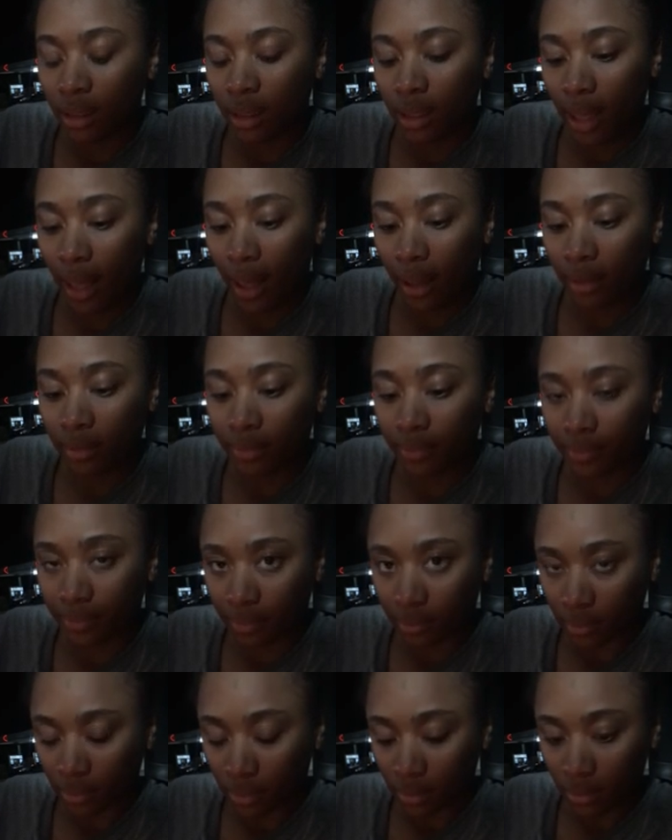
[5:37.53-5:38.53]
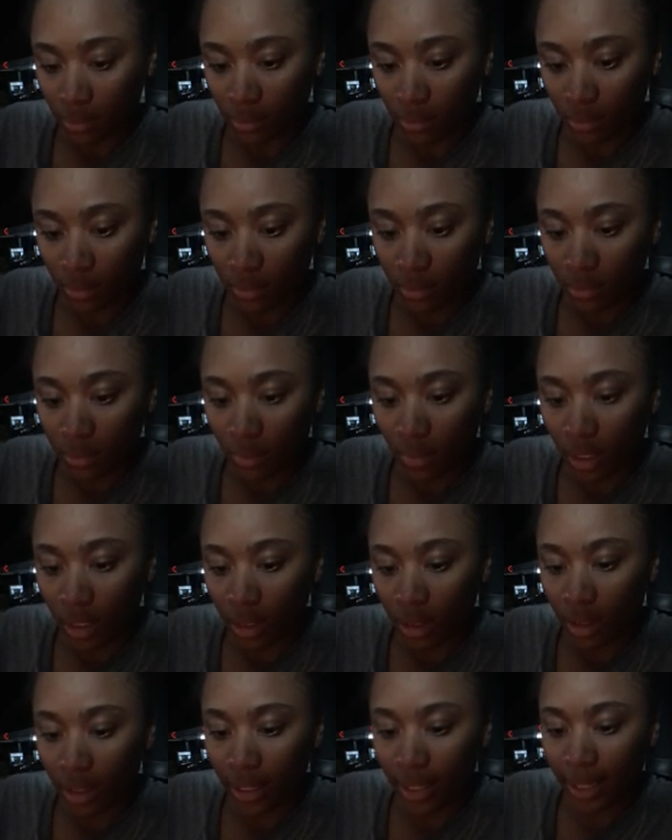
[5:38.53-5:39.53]
that
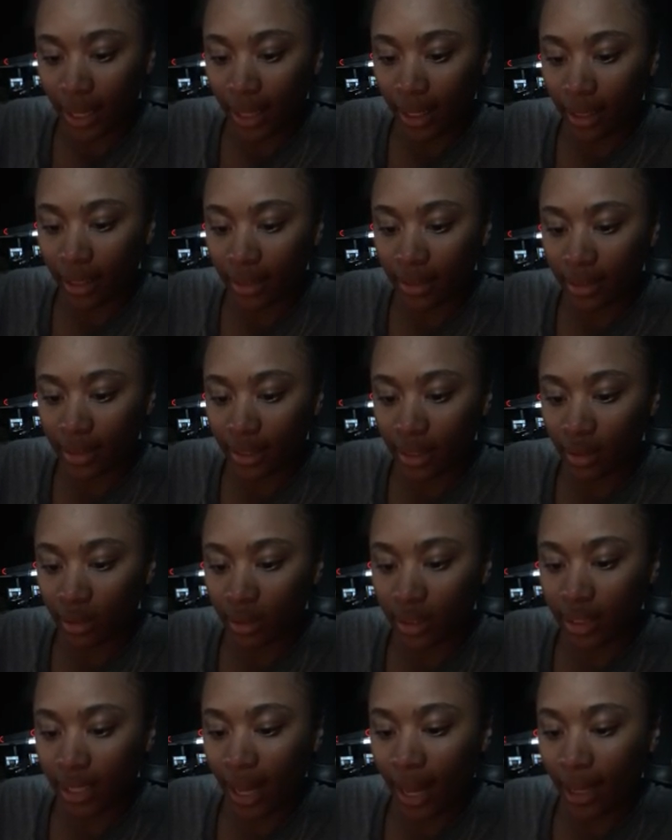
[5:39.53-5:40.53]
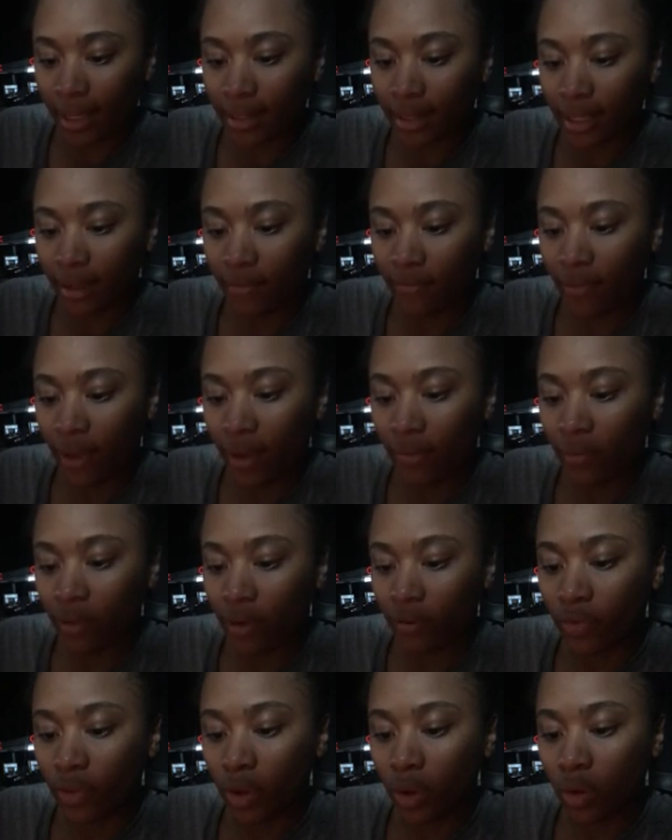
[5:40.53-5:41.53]
the deck is still stacked in favor
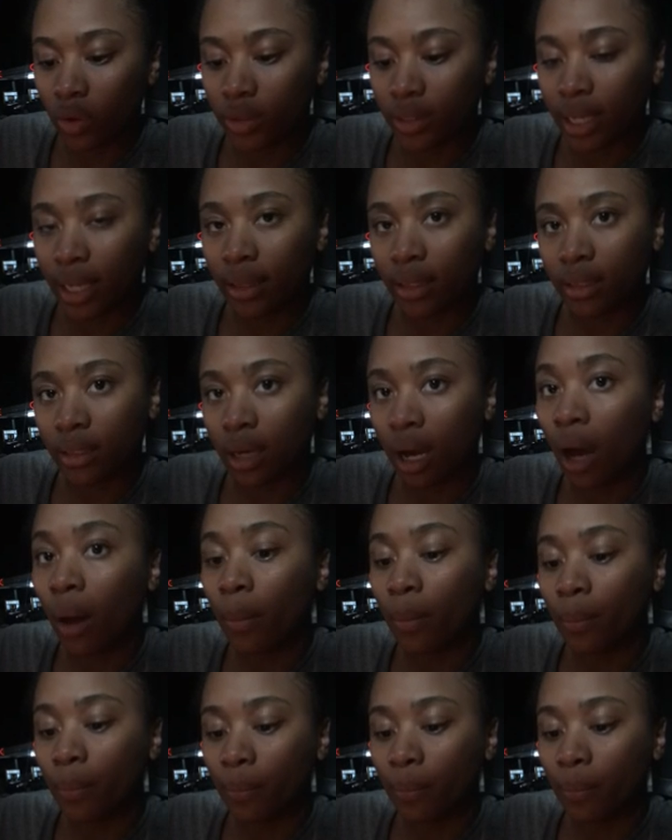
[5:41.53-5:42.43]
of those at the top,